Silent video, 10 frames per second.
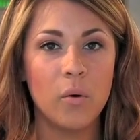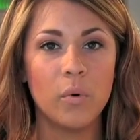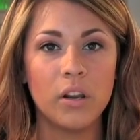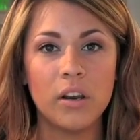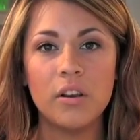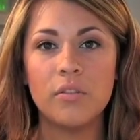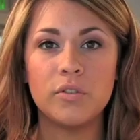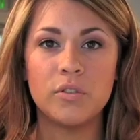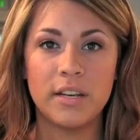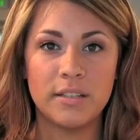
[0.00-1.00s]
We're going to go
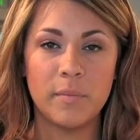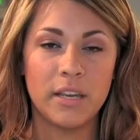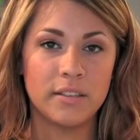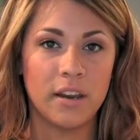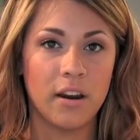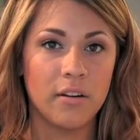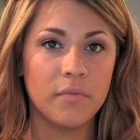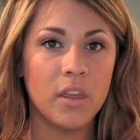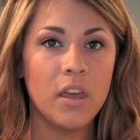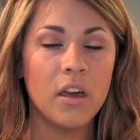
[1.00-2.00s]
straight to mascara.
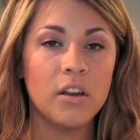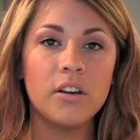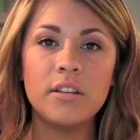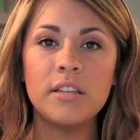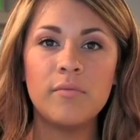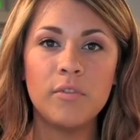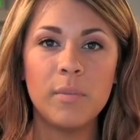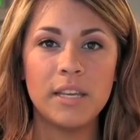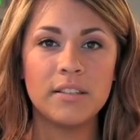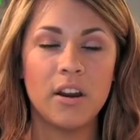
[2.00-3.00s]
A good tip for
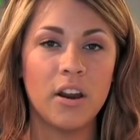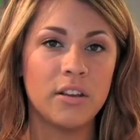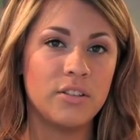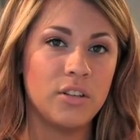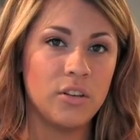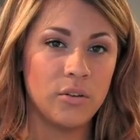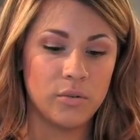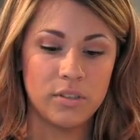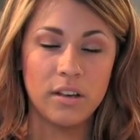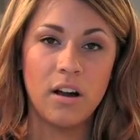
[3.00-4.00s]
mascara is to
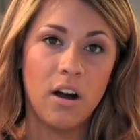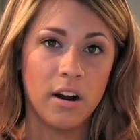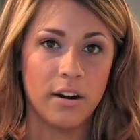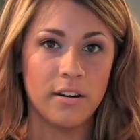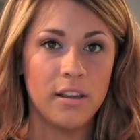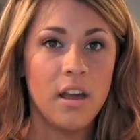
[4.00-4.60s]
use a card,